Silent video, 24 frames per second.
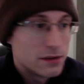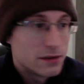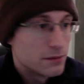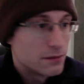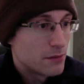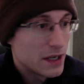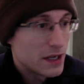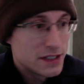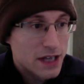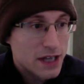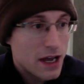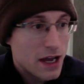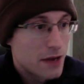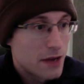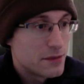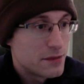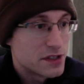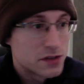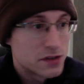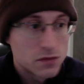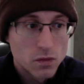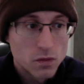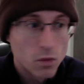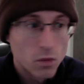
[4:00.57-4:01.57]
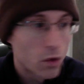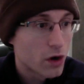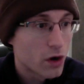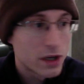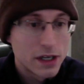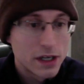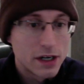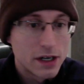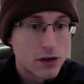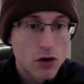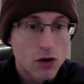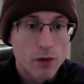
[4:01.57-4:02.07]
time just
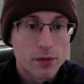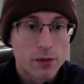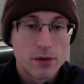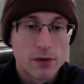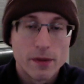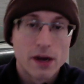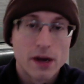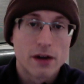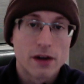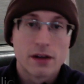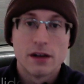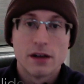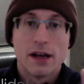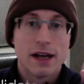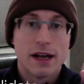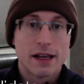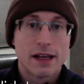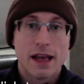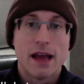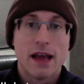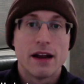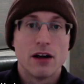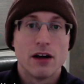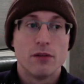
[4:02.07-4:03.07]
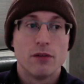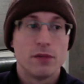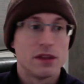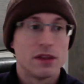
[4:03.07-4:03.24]
working in corporate America, I can't help but